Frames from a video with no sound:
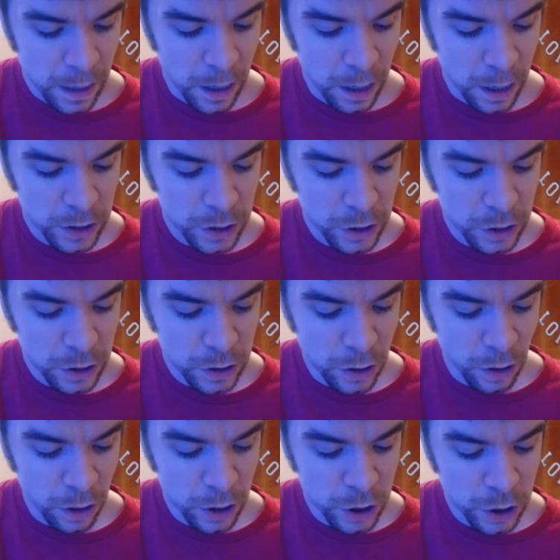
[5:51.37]

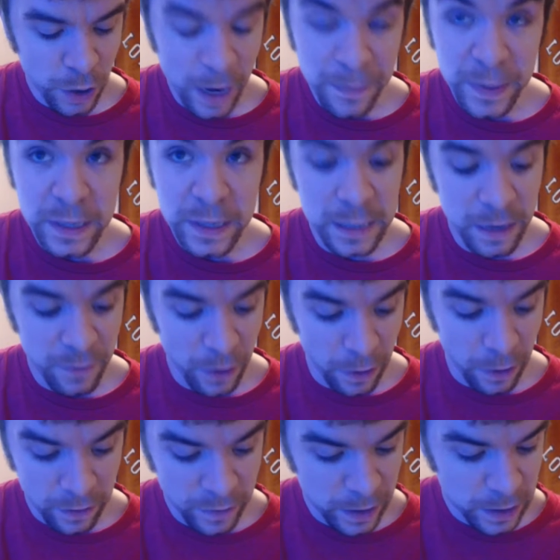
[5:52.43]
Star Tropics, never
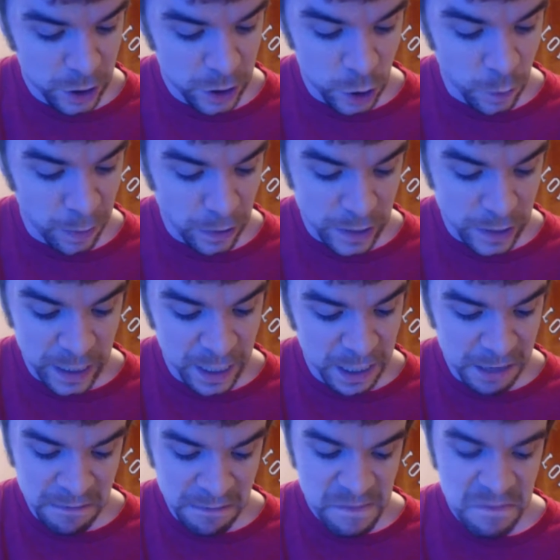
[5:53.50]
heard of it. Super
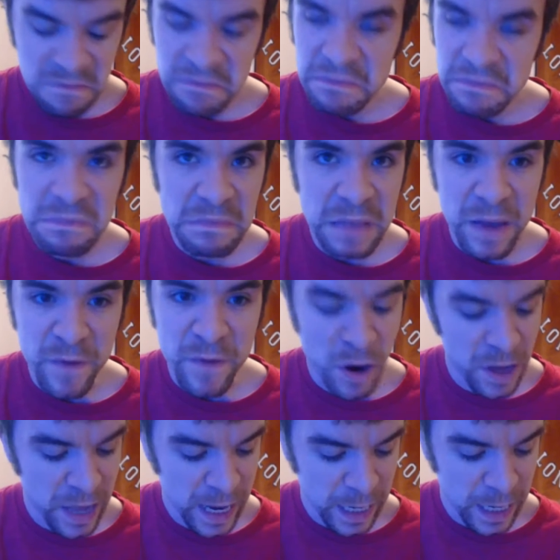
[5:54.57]
C, never heard
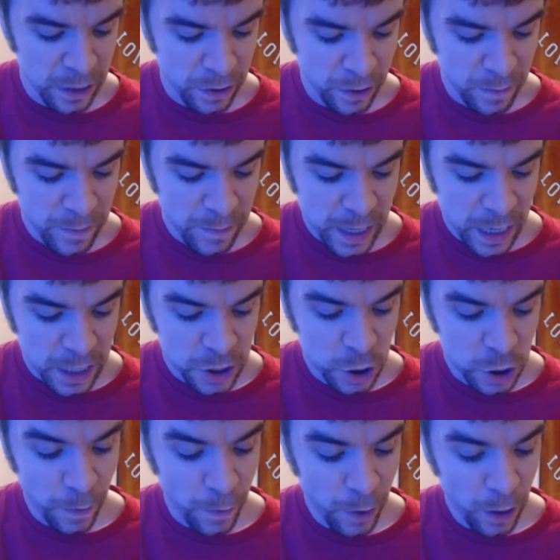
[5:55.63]
of that either.
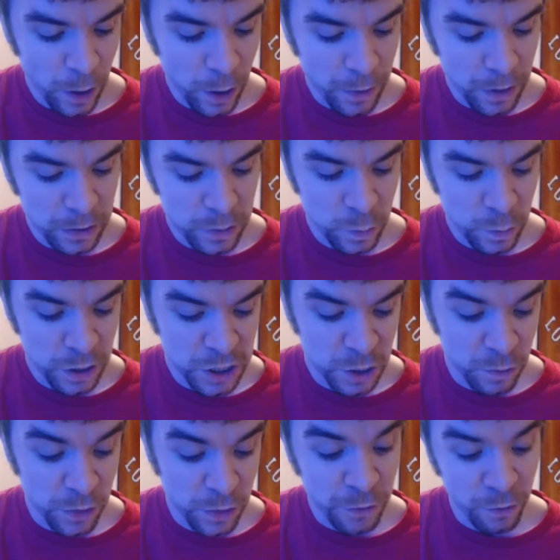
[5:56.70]
Super Mario Brothers 1,
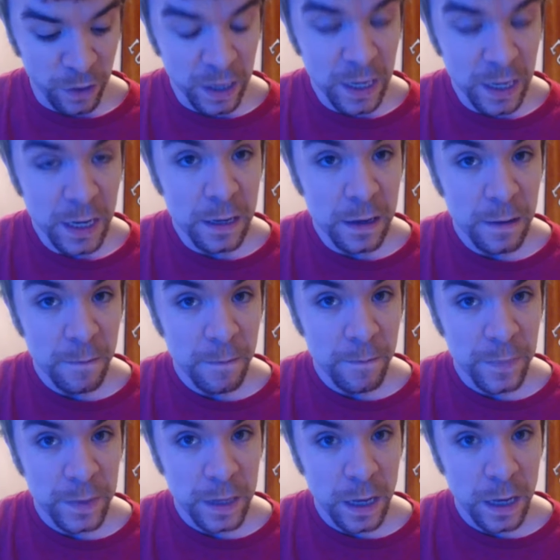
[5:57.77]
2, and 3.
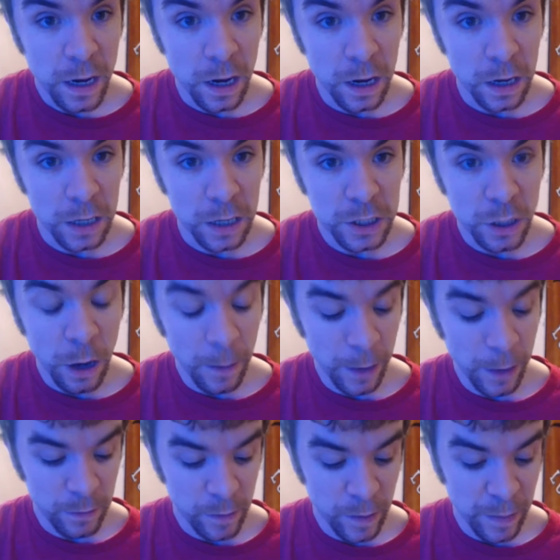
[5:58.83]
So I'll
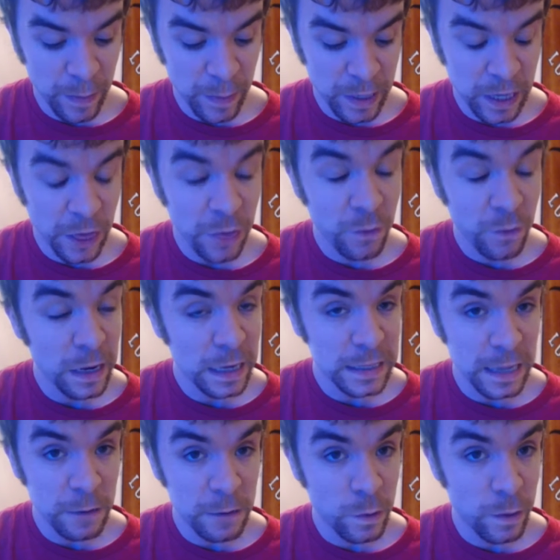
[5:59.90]
probably be playing 3
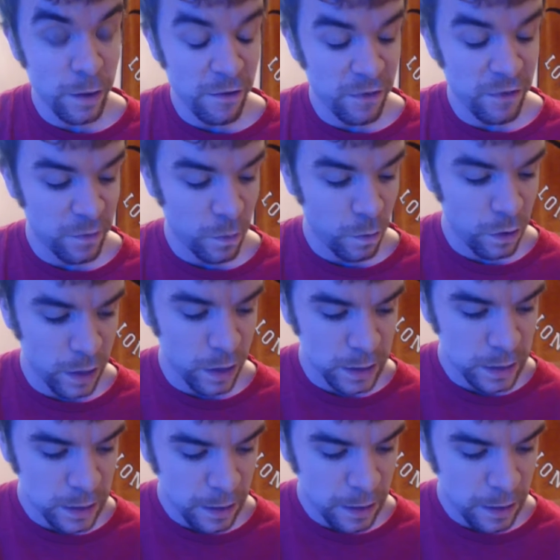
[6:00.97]
because that was one of my favorite ones.